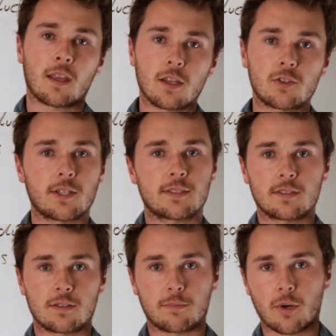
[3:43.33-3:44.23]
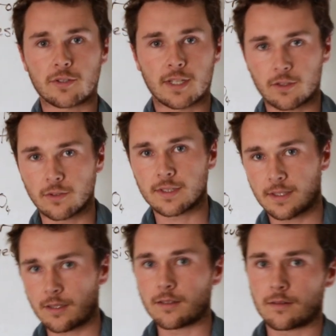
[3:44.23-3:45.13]
Increases your protein
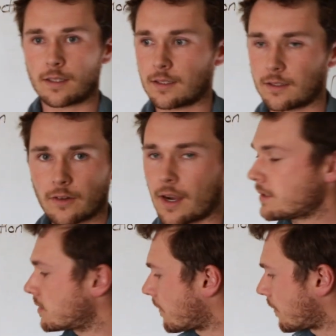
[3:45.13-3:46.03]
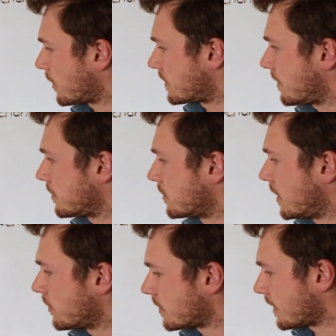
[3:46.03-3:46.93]
content in your grain. So for example,
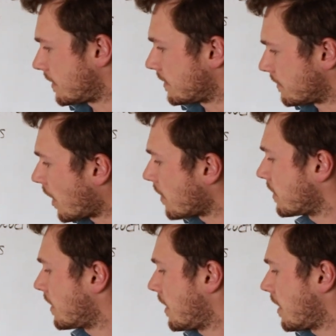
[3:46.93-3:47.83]
we'll get to this in a moment,